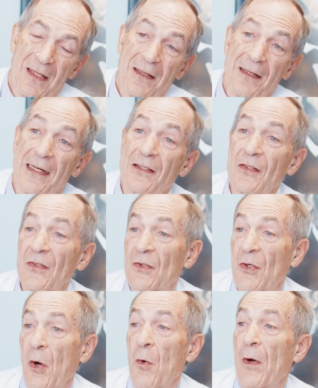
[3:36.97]
Let's
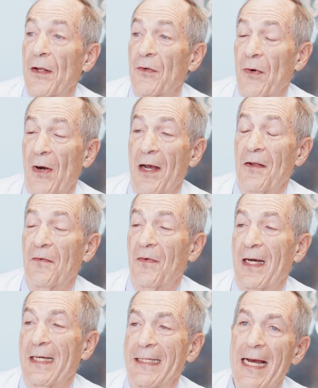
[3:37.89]
go and try and
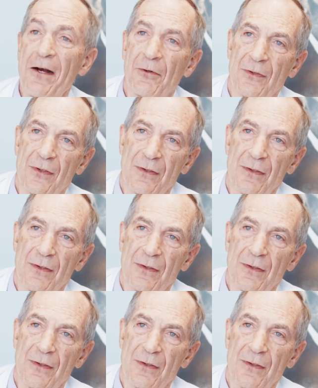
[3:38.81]
find out.